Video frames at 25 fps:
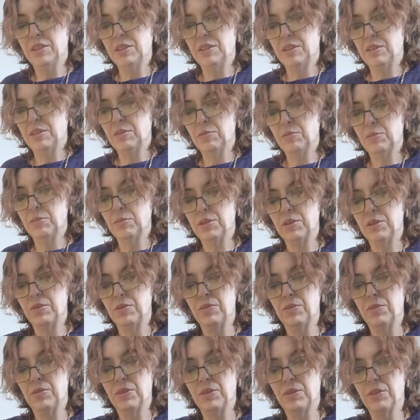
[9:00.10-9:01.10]
But I
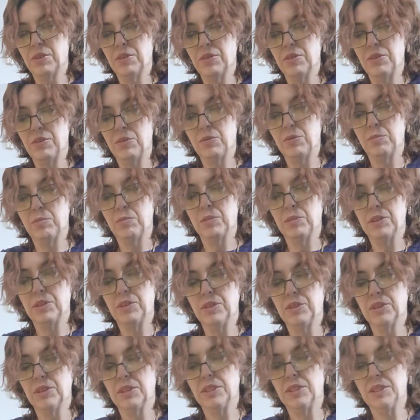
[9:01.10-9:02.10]
figure I'd do a
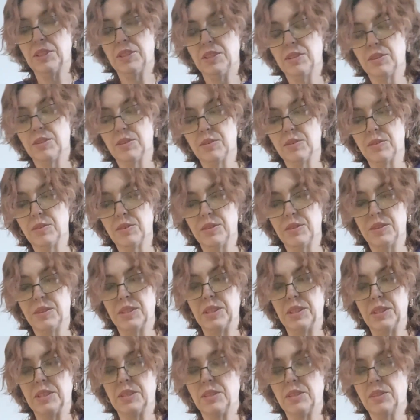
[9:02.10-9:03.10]
bunch of these little
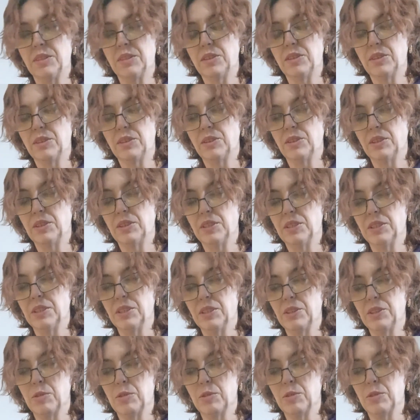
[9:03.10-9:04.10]
things and a
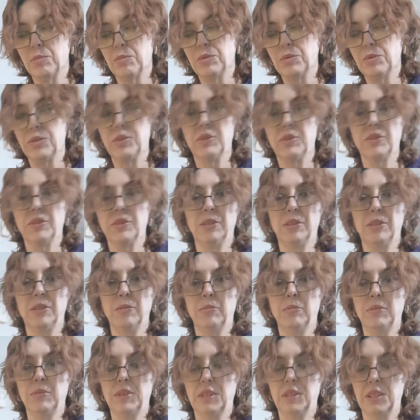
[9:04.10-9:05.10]
couple
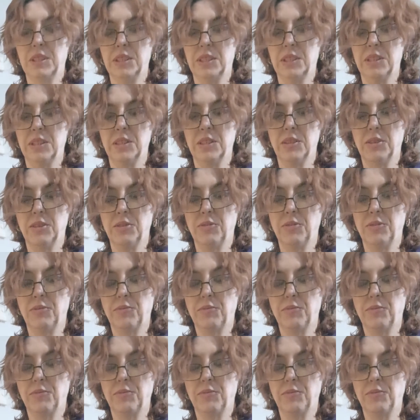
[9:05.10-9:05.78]
streams and